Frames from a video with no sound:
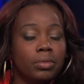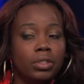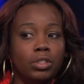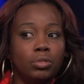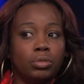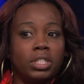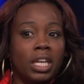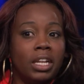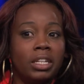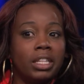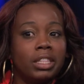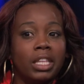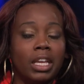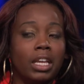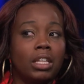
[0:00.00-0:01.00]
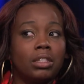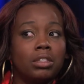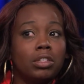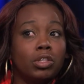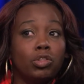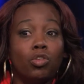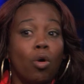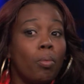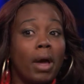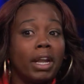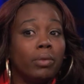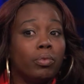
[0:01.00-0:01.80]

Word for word: you tend to think nobody